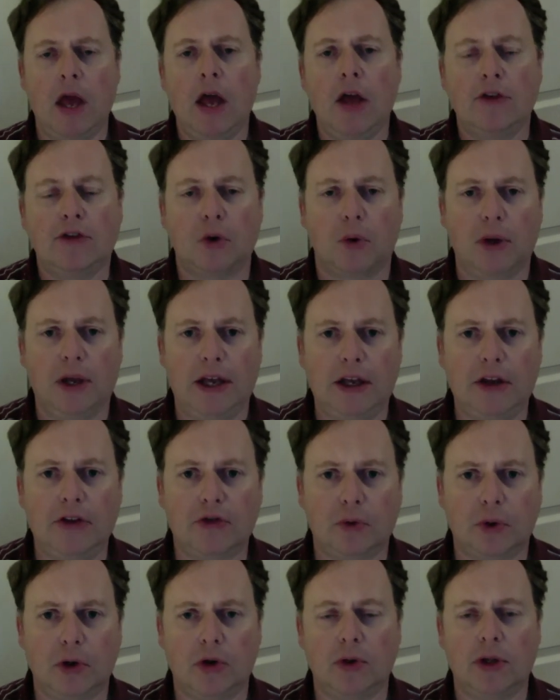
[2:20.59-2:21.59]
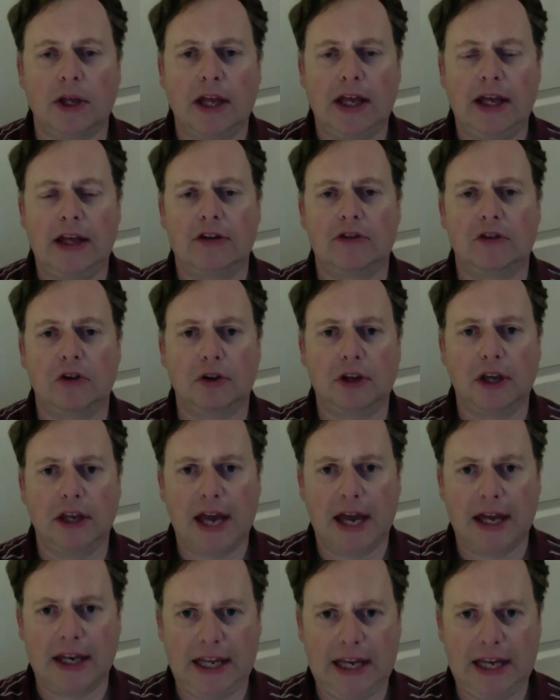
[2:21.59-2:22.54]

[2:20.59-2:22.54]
So Israel is looking at